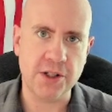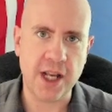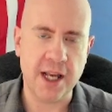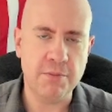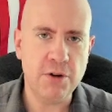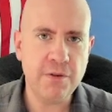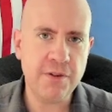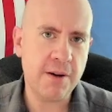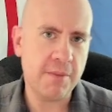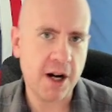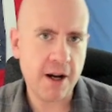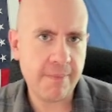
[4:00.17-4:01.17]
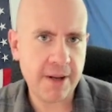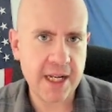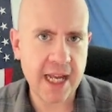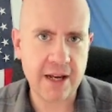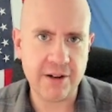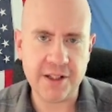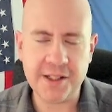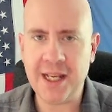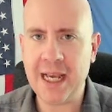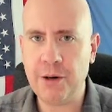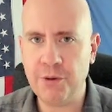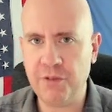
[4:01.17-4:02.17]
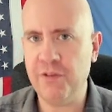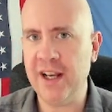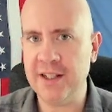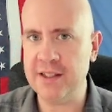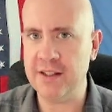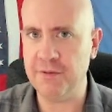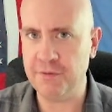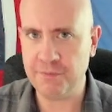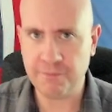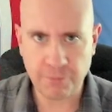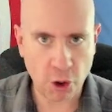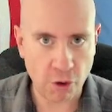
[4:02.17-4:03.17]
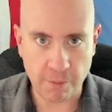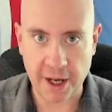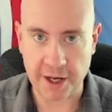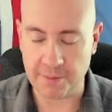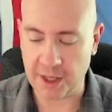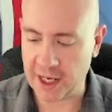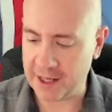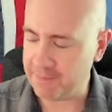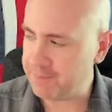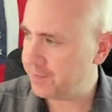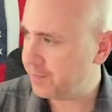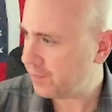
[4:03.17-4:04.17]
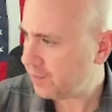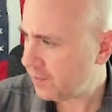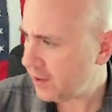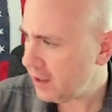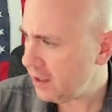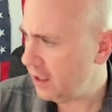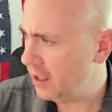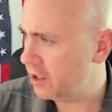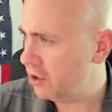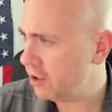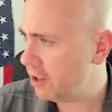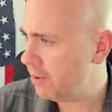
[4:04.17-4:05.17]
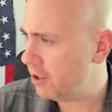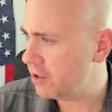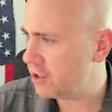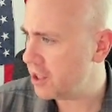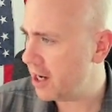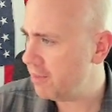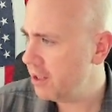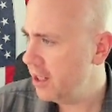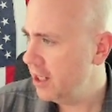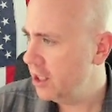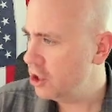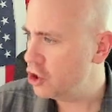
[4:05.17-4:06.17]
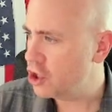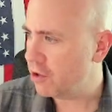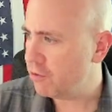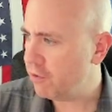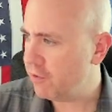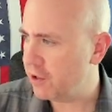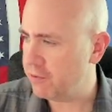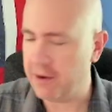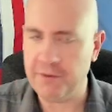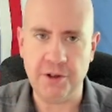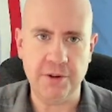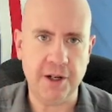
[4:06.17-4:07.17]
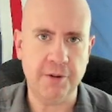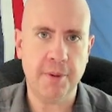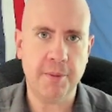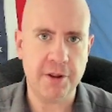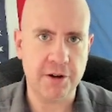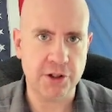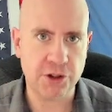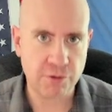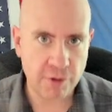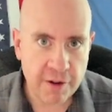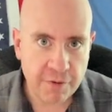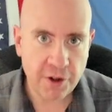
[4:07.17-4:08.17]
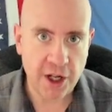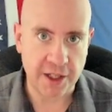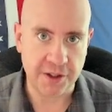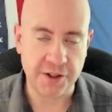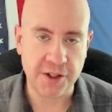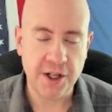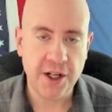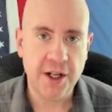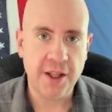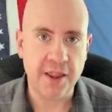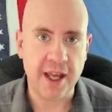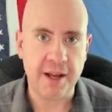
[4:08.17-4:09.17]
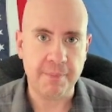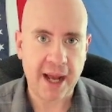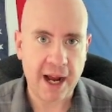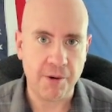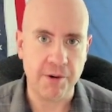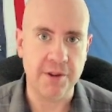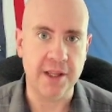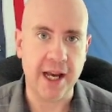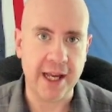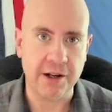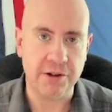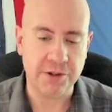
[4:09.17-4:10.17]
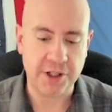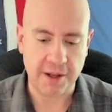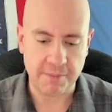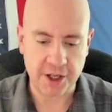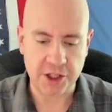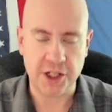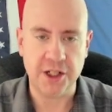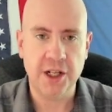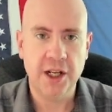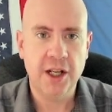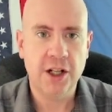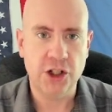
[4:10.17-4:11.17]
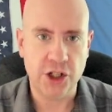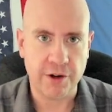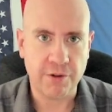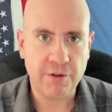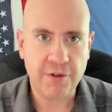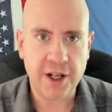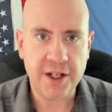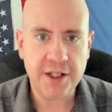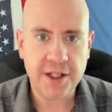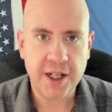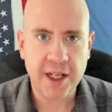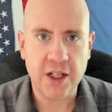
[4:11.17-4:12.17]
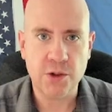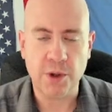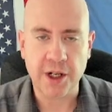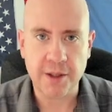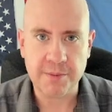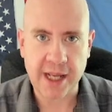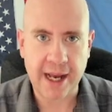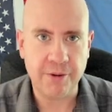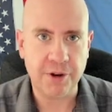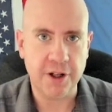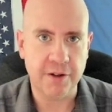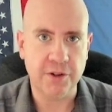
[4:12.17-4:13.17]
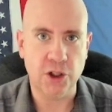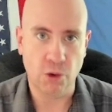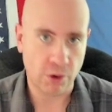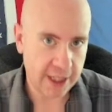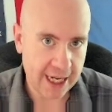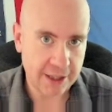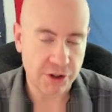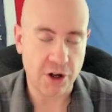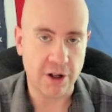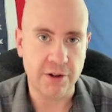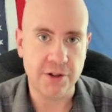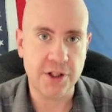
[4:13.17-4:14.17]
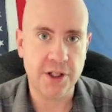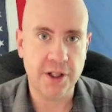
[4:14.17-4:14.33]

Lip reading: and move them up and down and see how it affects the whole bottom line. You look up here at the top, general fund revenue. Now remember, there's 3 funds that power the Idaho state budget. General fund is what comes out of your tax dollars.